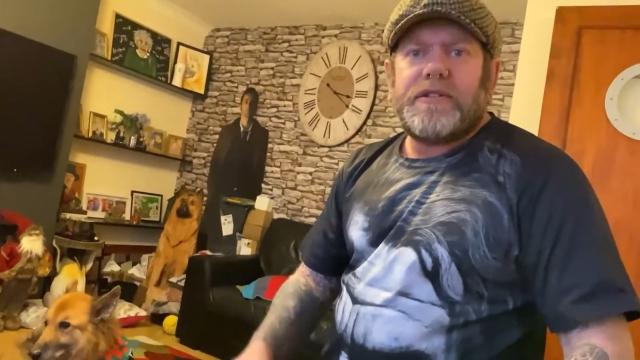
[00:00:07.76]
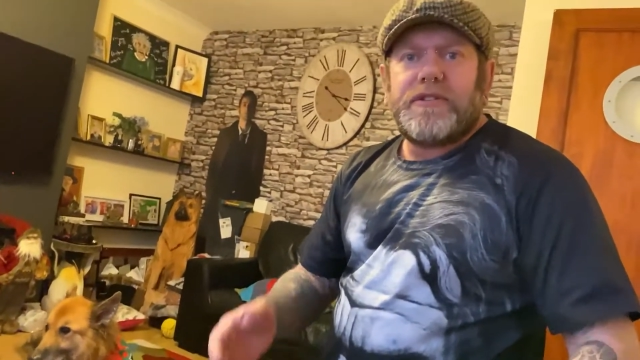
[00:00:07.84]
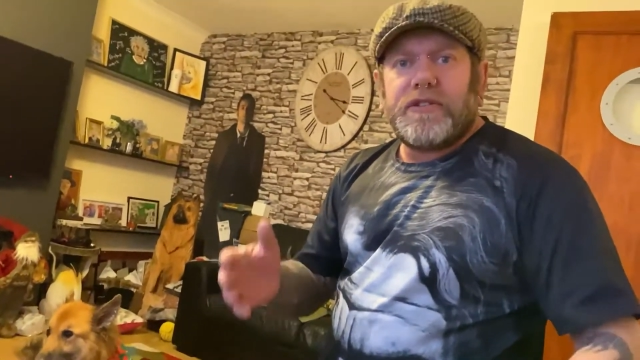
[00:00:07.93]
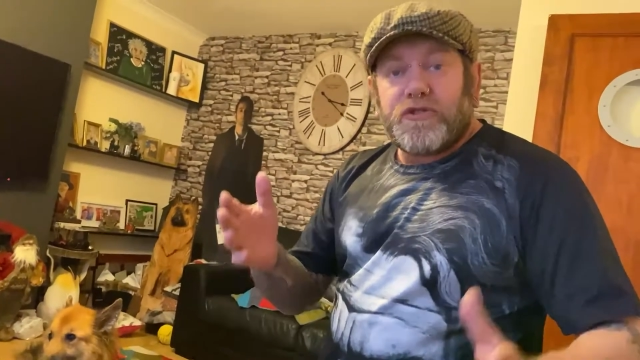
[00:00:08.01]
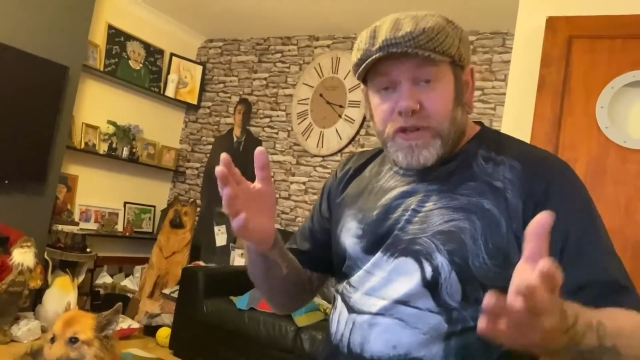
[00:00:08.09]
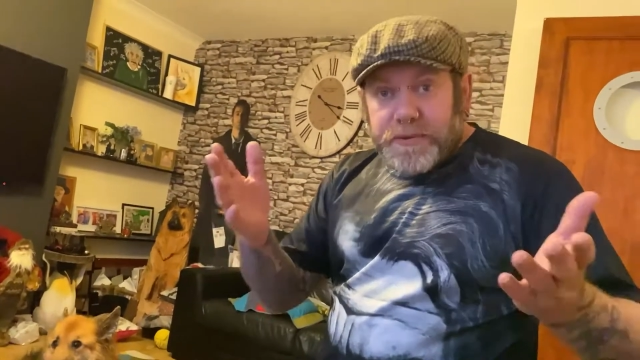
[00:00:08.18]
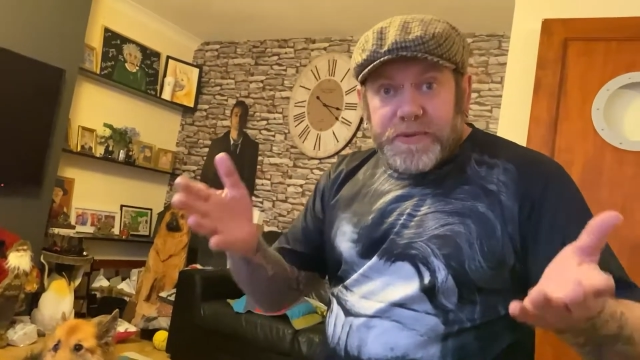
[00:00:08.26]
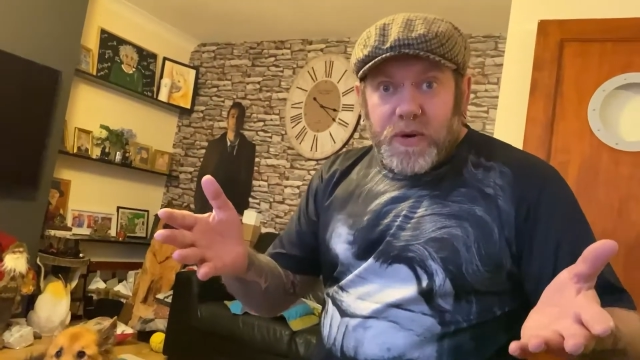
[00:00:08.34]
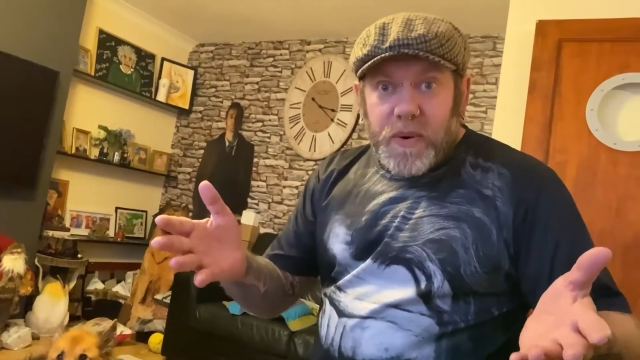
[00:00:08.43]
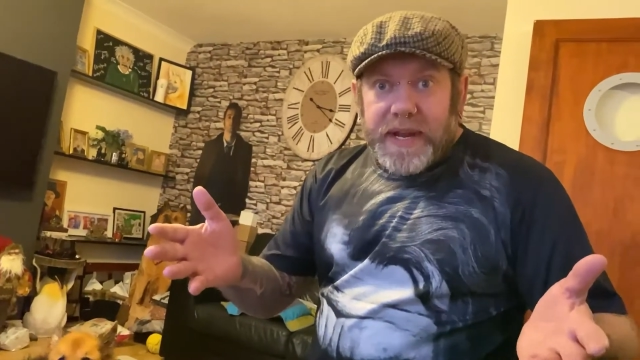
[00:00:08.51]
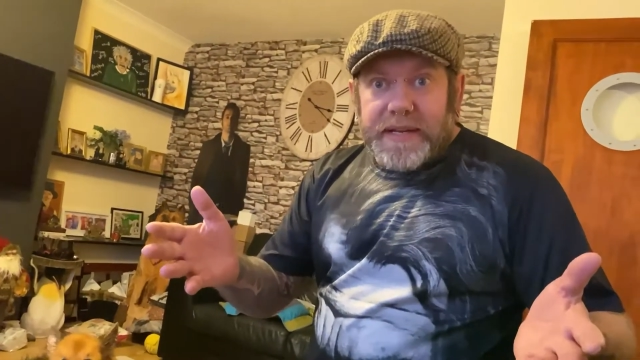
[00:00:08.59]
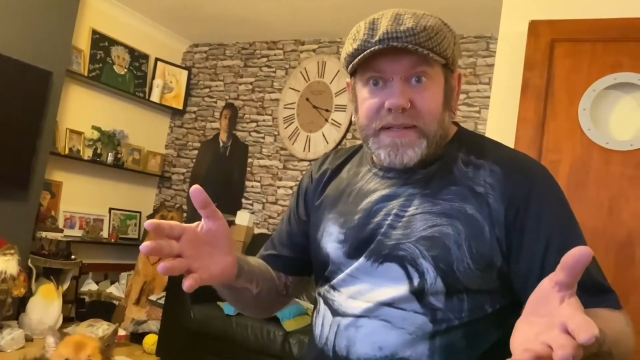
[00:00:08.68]
Christmas
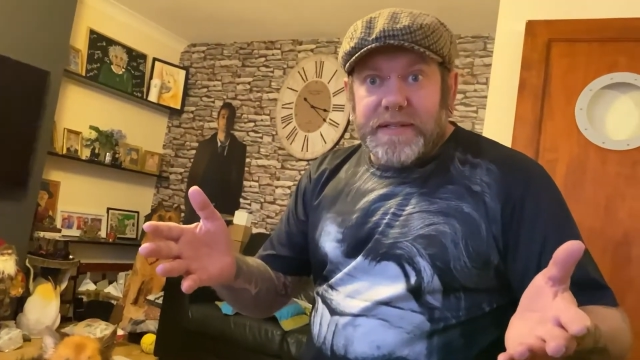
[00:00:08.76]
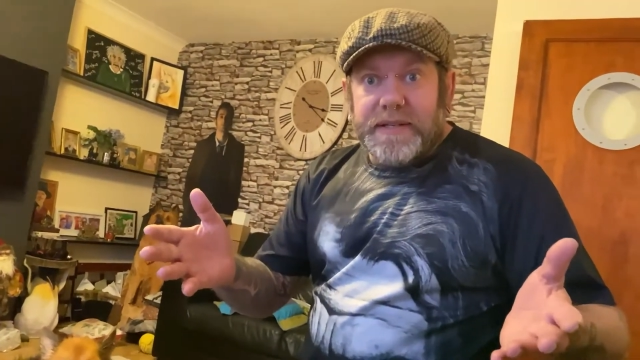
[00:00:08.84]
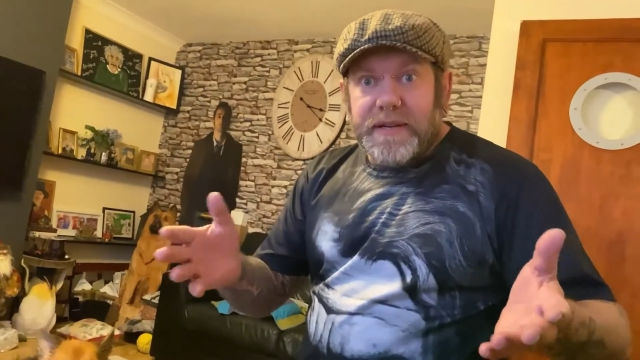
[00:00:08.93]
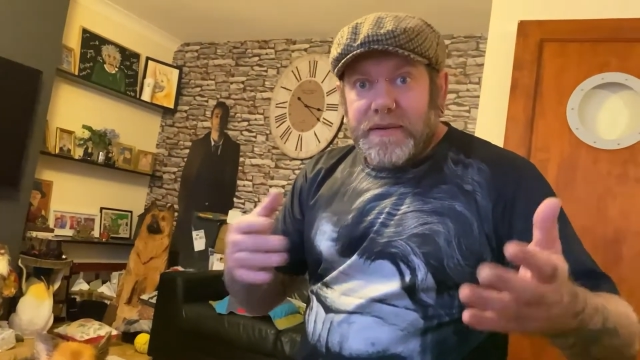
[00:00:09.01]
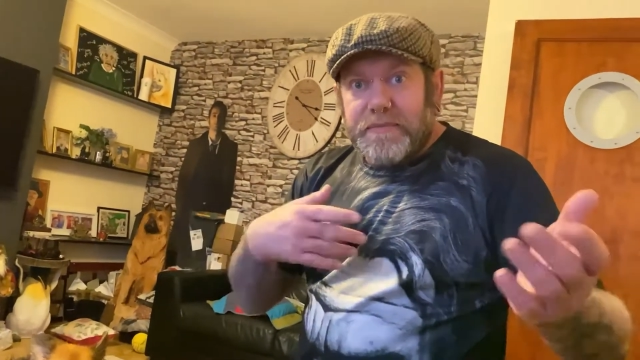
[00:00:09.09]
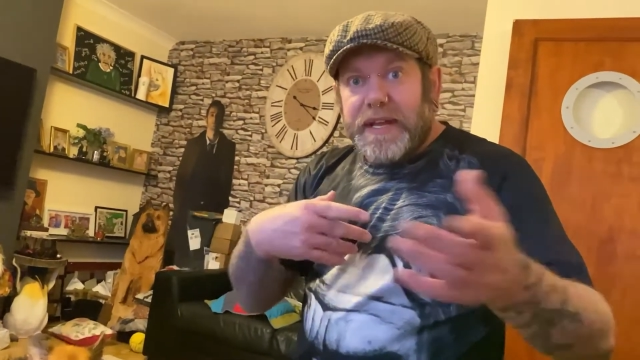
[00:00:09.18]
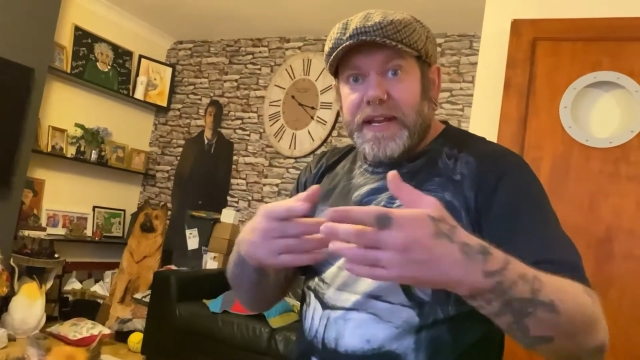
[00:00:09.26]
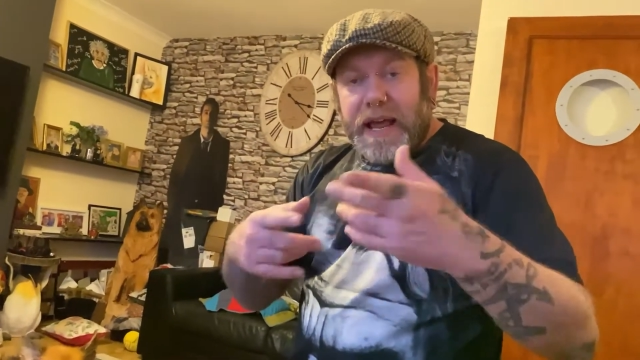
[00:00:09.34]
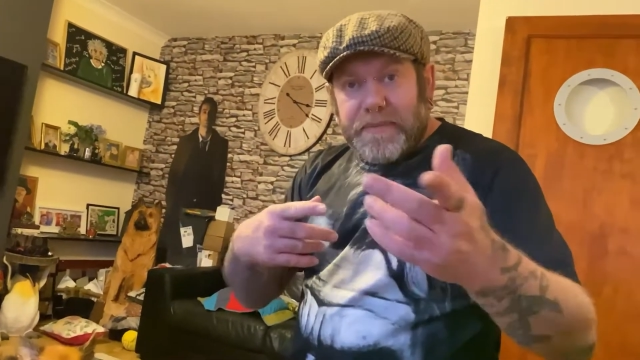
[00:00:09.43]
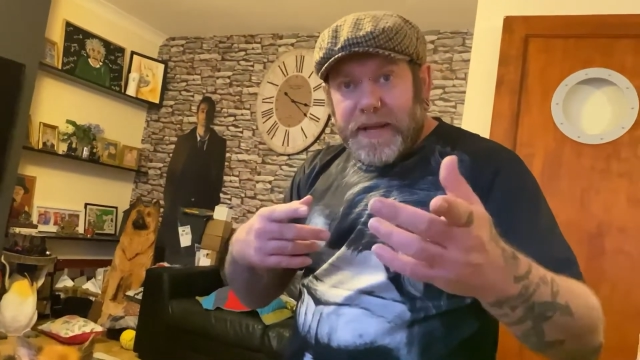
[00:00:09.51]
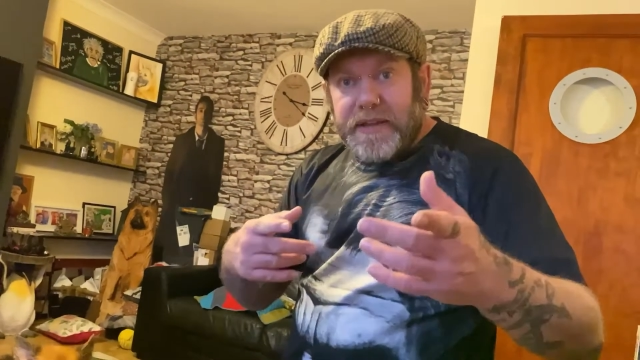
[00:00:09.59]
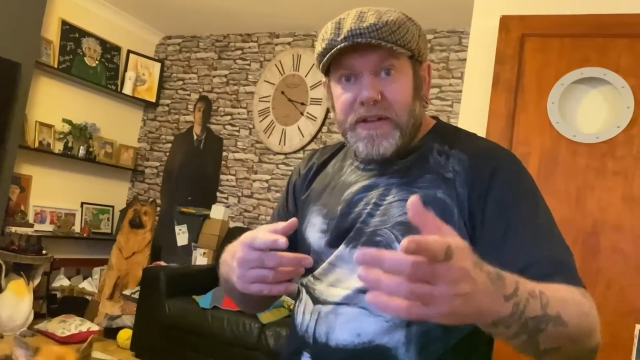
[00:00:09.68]
quiz. Me and
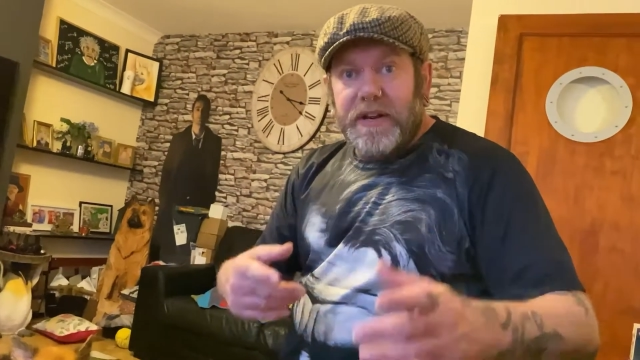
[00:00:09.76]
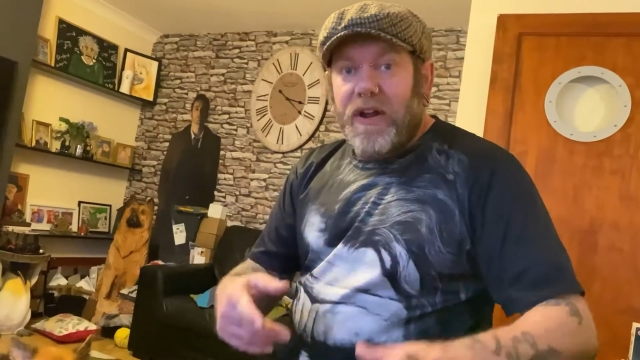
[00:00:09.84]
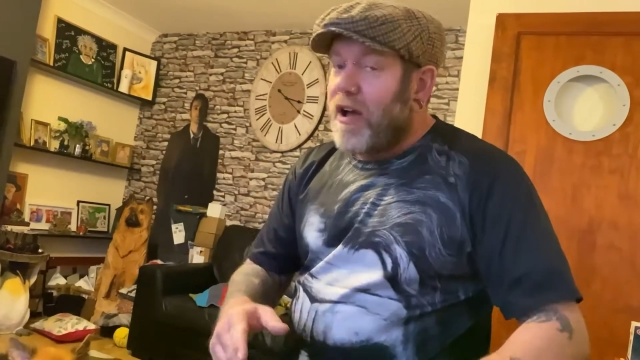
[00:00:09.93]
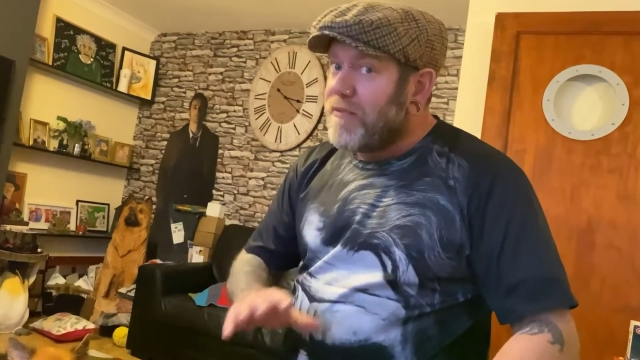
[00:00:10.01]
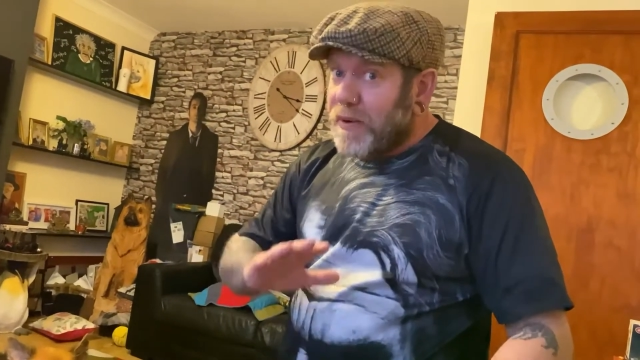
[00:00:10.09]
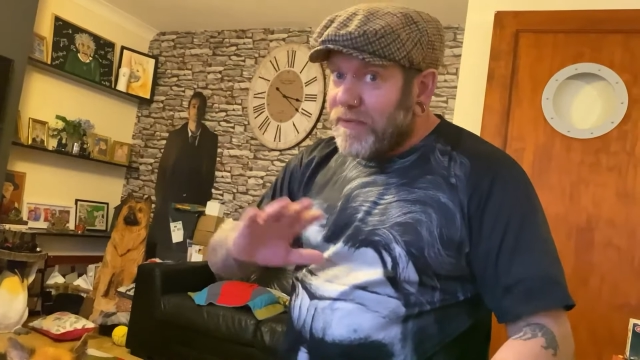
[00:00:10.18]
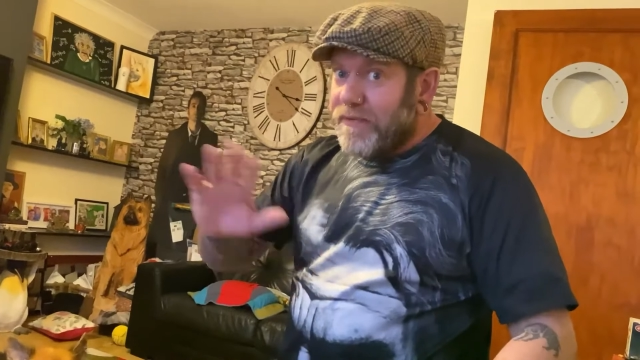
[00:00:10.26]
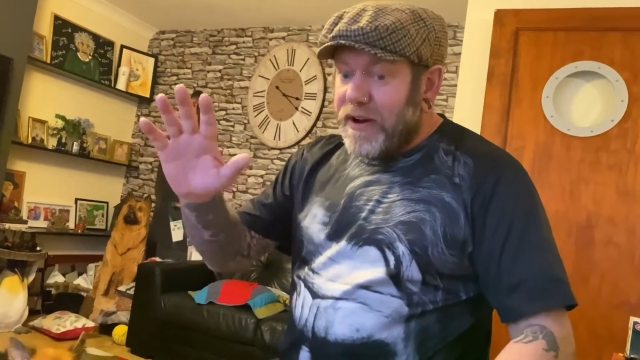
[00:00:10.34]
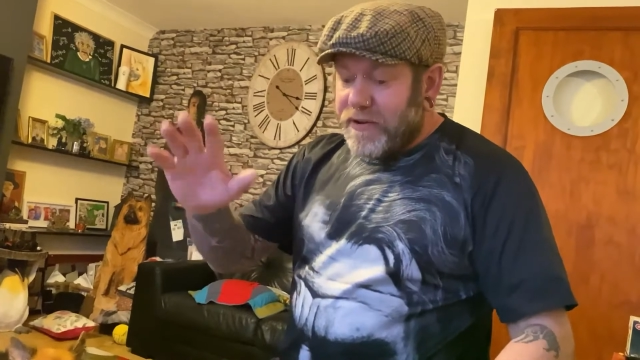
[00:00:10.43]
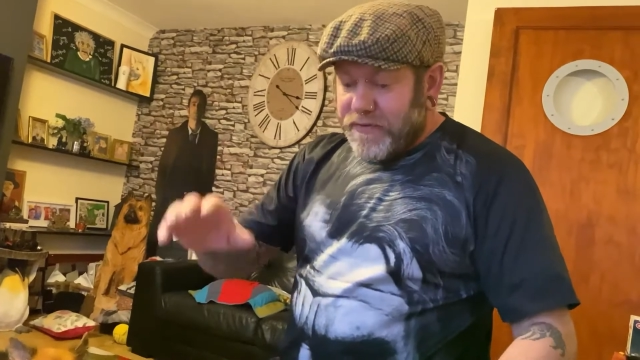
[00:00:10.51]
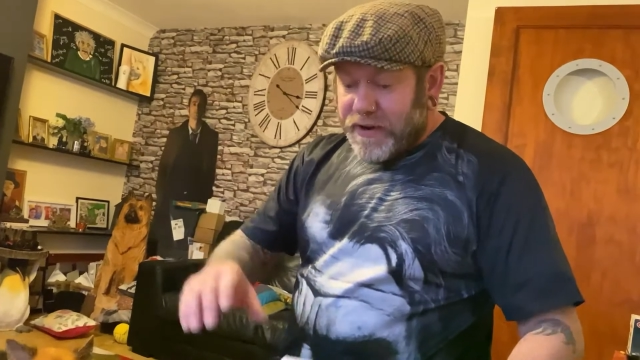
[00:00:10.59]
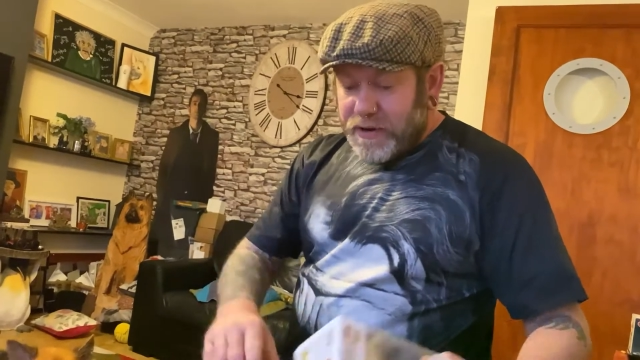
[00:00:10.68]
Abby, the live, went
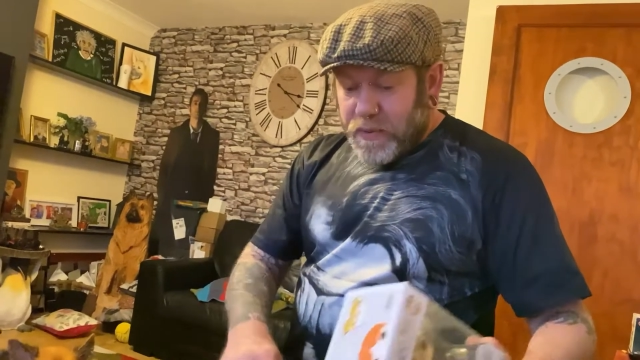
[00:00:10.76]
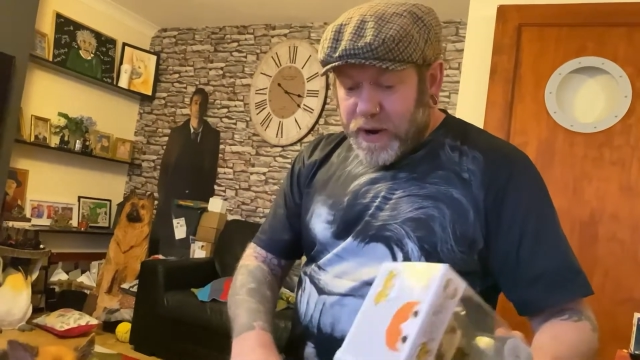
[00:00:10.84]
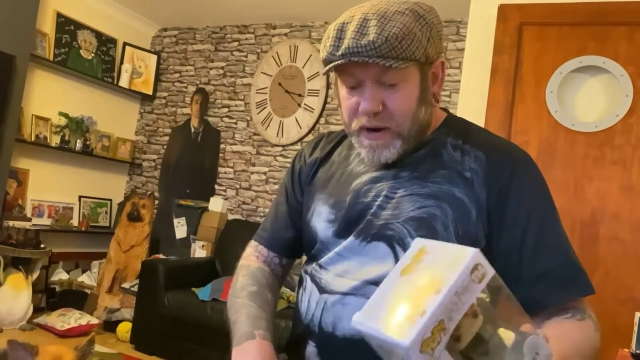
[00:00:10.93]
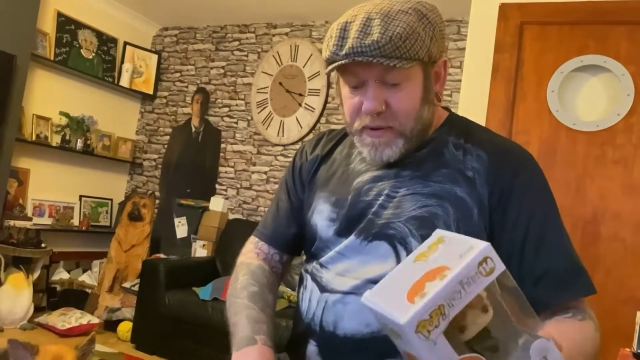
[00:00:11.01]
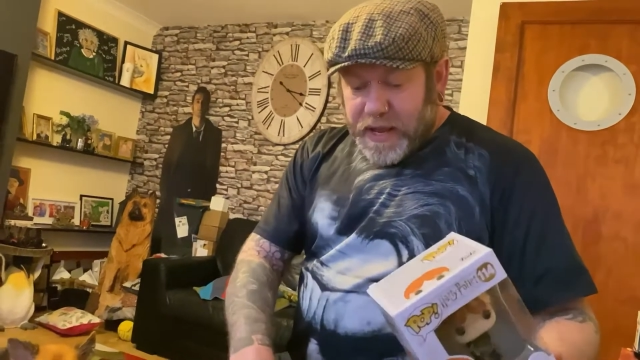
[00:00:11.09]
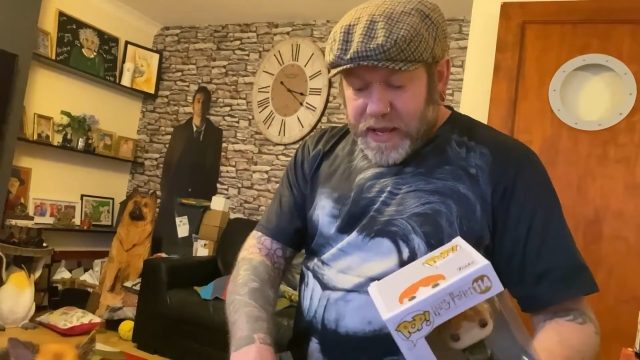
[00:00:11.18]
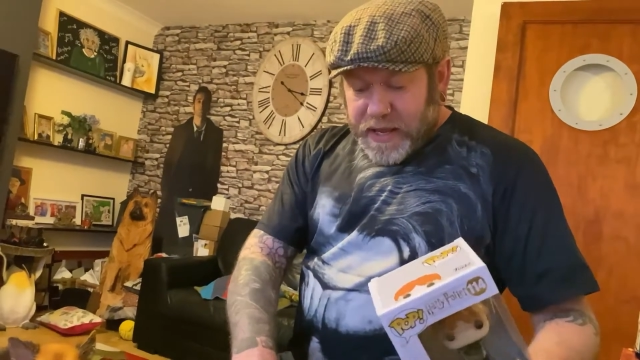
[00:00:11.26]
very, very well.